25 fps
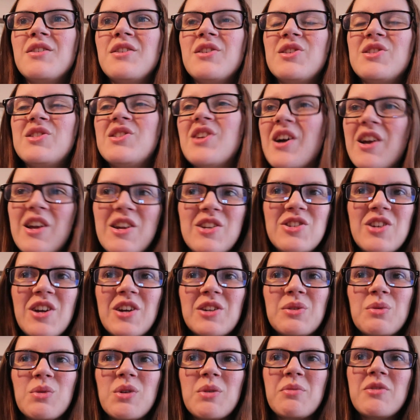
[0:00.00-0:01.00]
Stalking
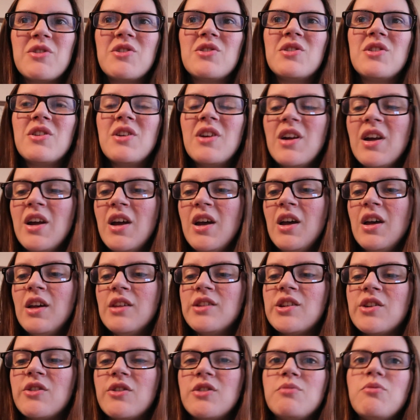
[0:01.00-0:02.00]
Jack the Ripper
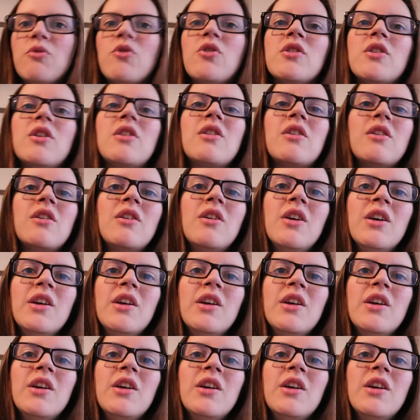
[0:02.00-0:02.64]
series more than